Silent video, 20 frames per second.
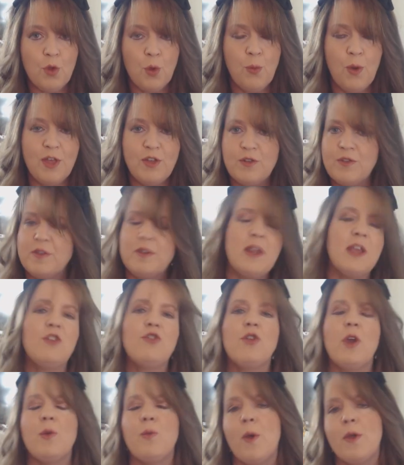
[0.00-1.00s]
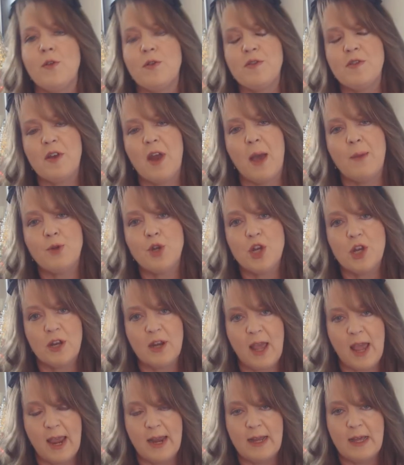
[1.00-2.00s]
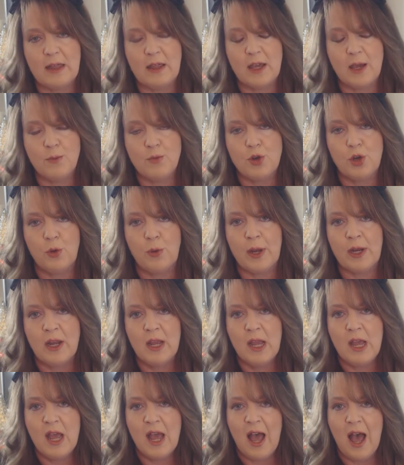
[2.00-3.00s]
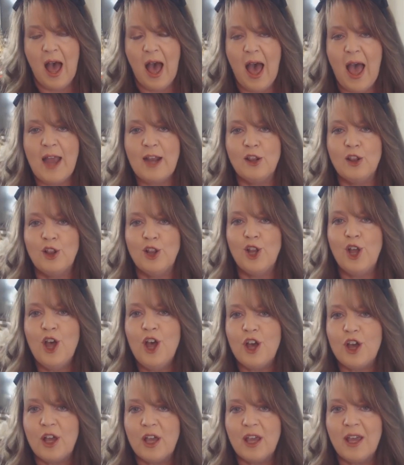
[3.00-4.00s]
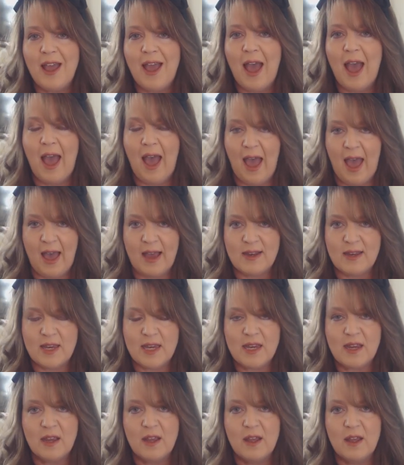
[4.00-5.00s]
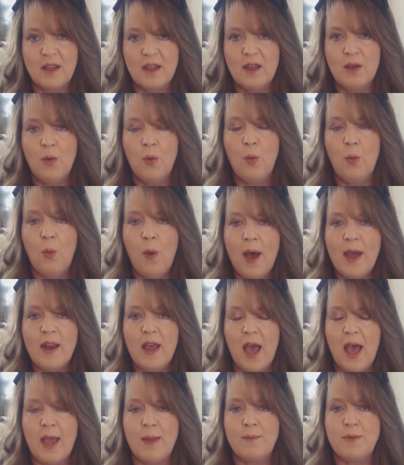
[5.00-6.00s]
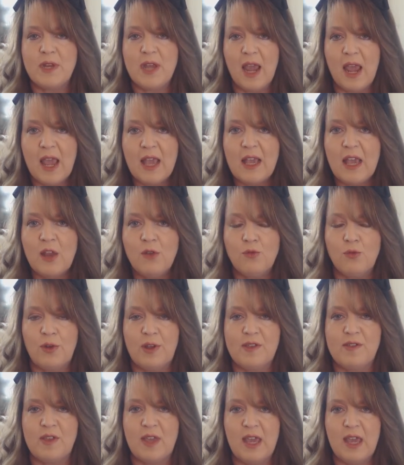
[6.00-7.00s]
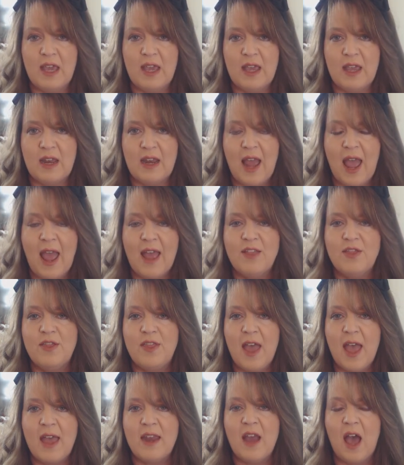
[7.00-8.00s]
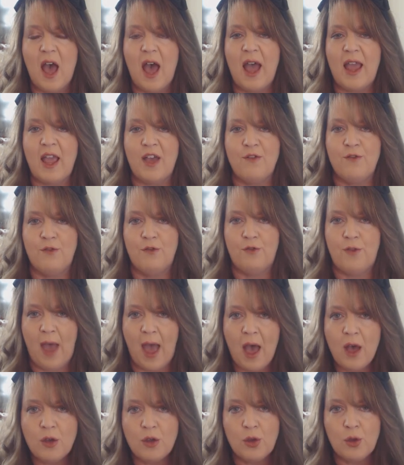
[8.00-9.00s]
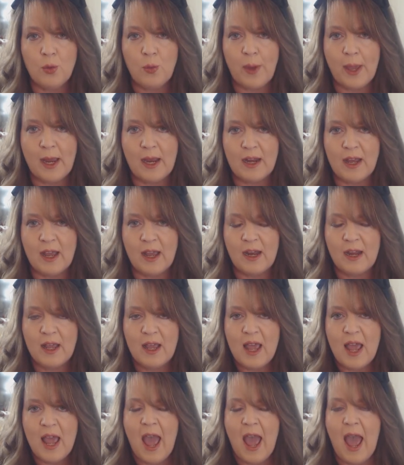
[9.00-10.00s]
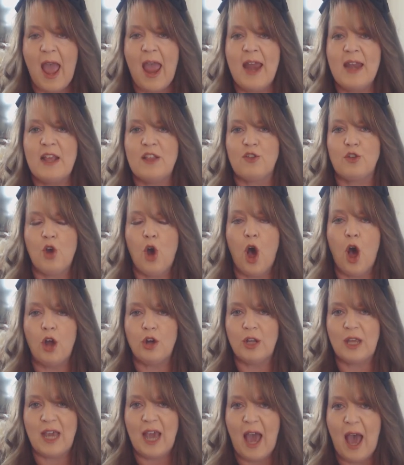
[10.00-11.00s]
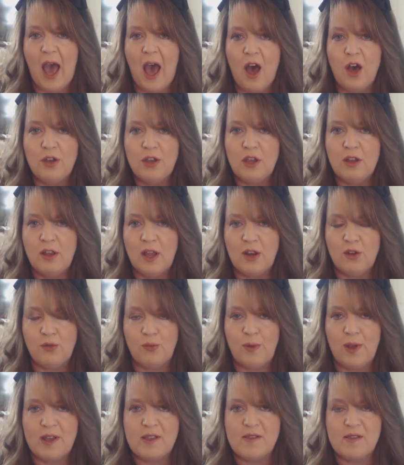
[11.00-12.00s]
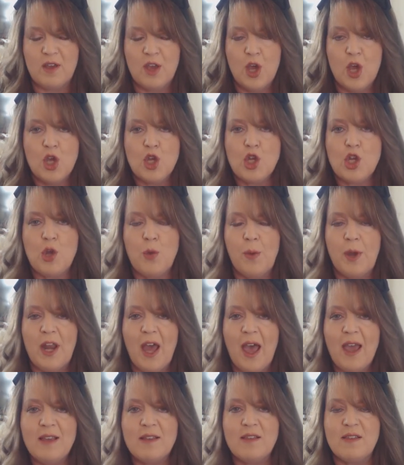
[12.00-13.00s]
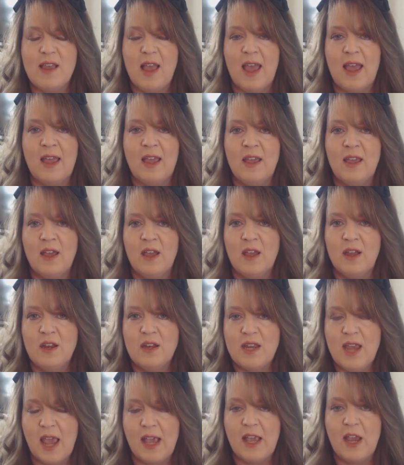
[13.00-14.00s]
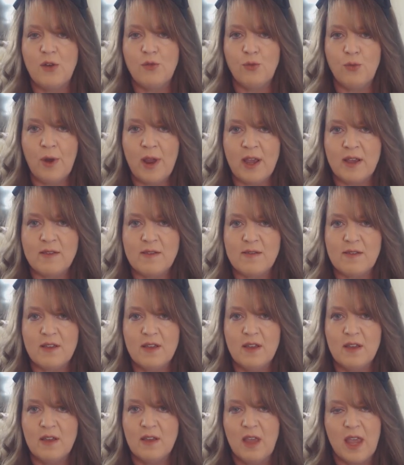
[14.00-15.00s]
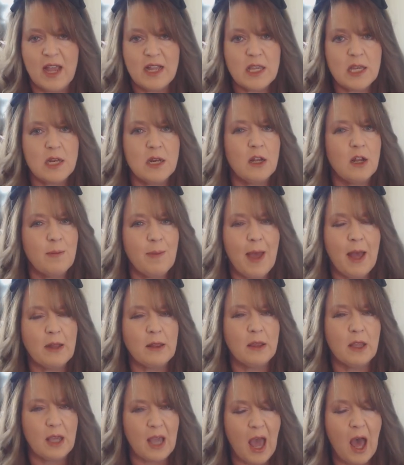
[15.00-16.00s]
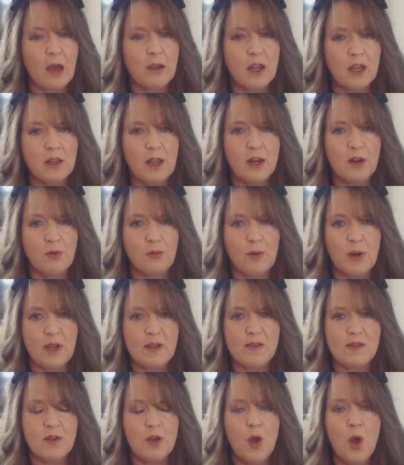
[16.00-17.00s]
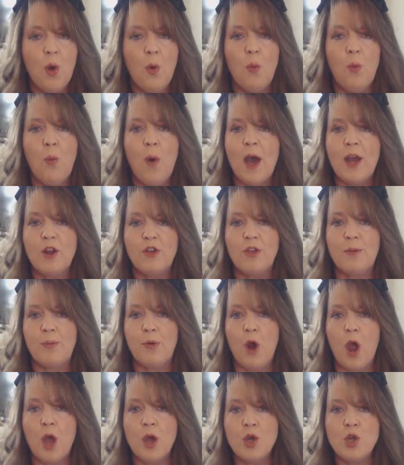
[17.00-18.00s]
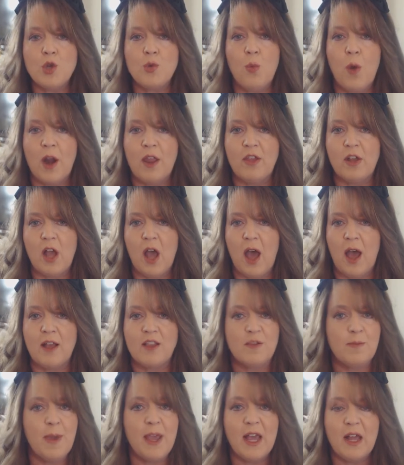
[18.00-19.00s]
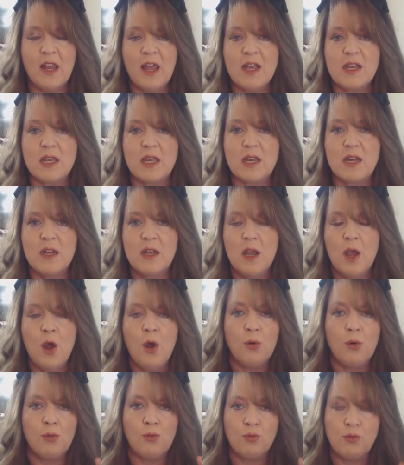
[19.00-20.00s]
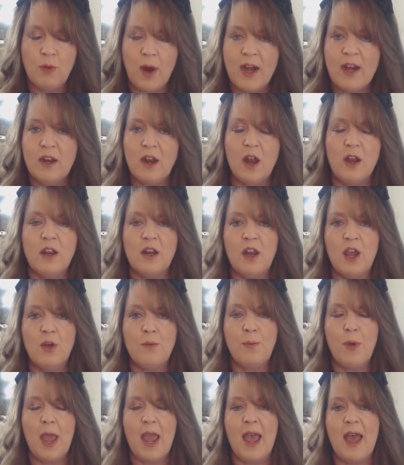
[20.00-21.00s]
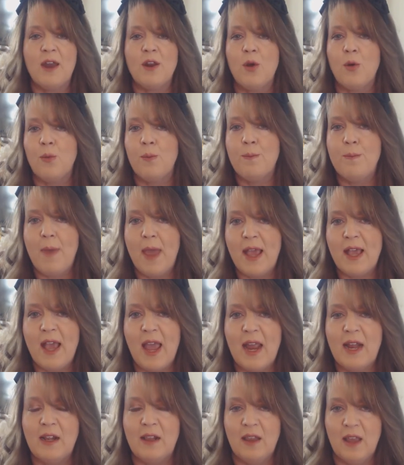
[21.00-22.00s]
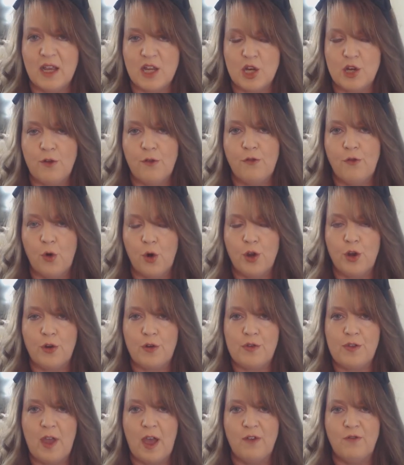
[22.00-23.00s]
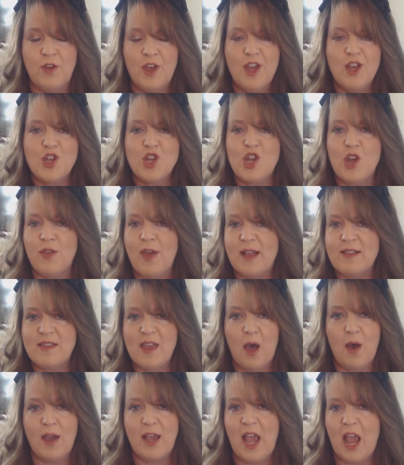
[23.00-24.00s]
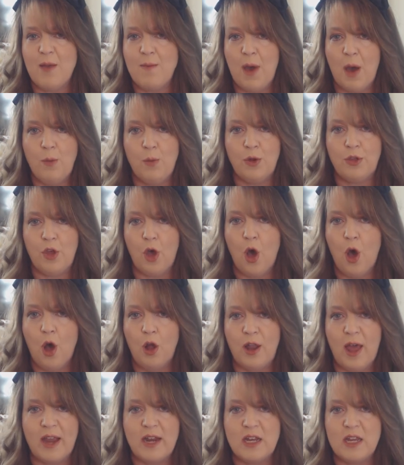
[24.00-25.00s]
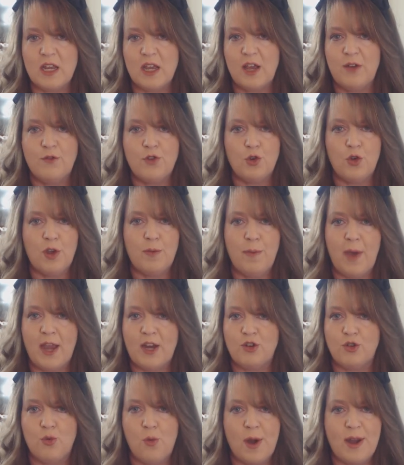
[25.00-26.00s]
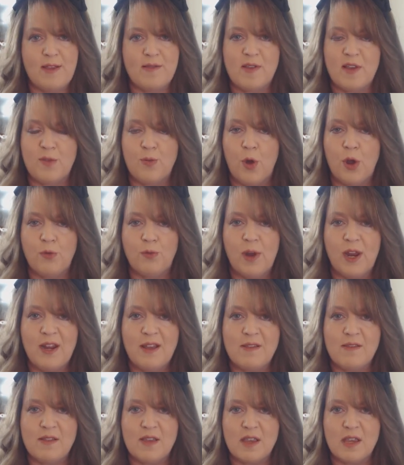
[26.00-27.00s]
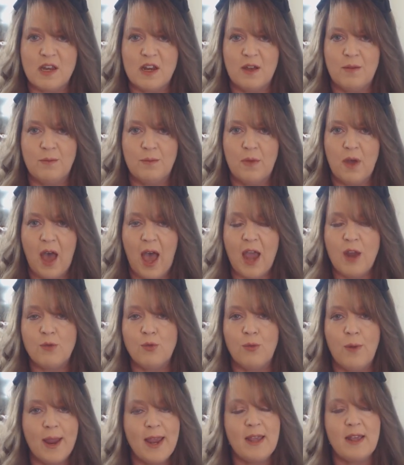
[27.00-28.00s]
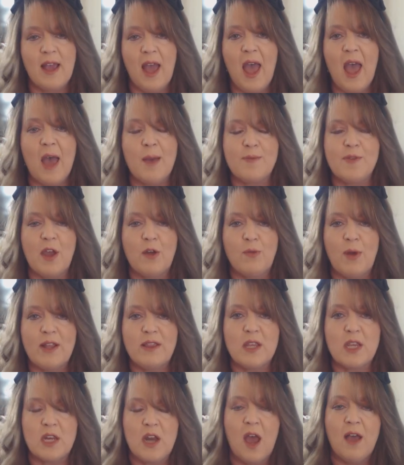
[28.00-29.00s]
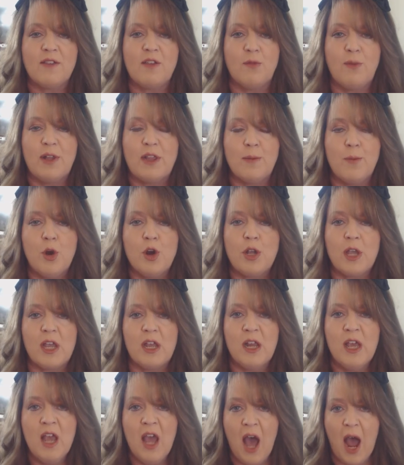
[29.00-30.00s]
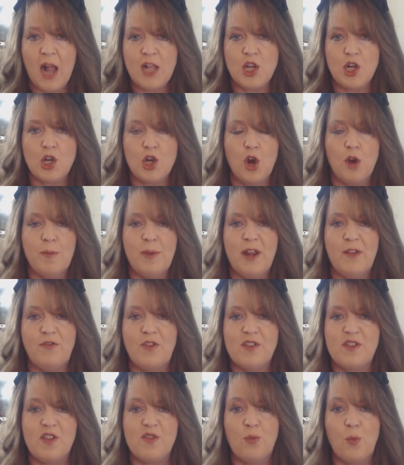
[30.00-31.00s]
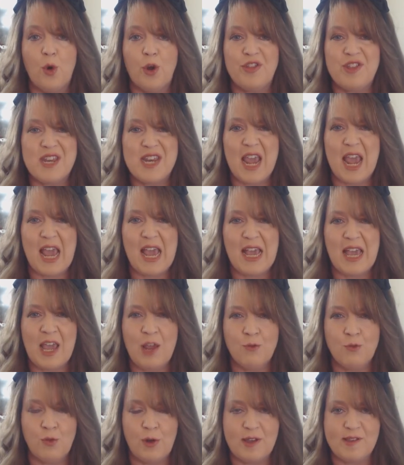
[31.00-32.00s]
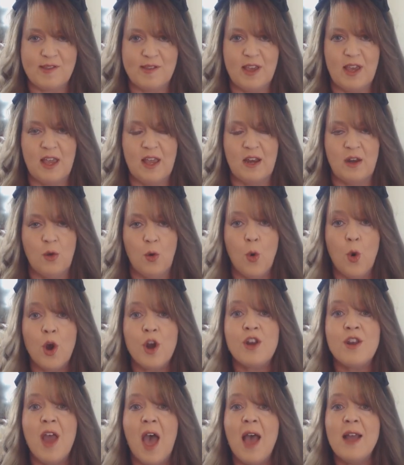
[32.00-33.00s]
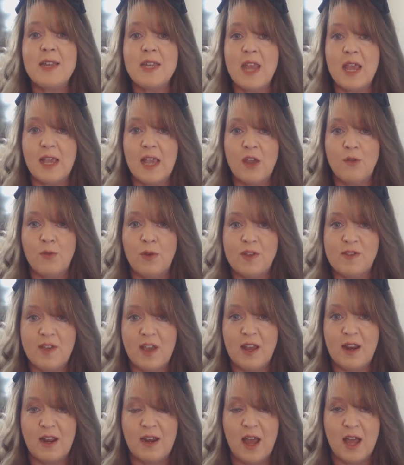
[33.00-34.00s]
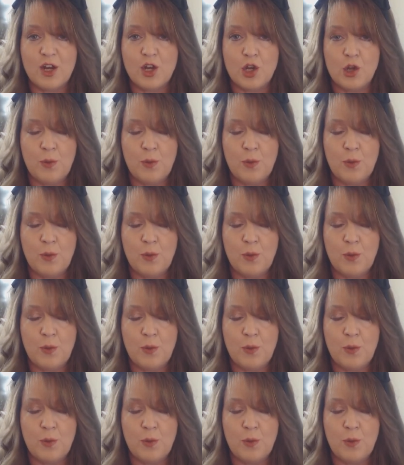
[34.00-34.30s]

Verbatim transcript: whether it's a day trade, whether it's an option, anything I'm doing, I look at what I'm taking risk in, and then I evaluate it, and it's called calculated risk. So when I say taking risk, it's still about the calculated risk. What are the pros? What are the cons? Make a list. Write it on a notepad. Make a list for yourself. So that's how I came up with the whole idea of doing my 26-point rating system. I rate gaps. I rate the stocks. I rate the market. I determine if this is worth taking risk in or not taking risk in and not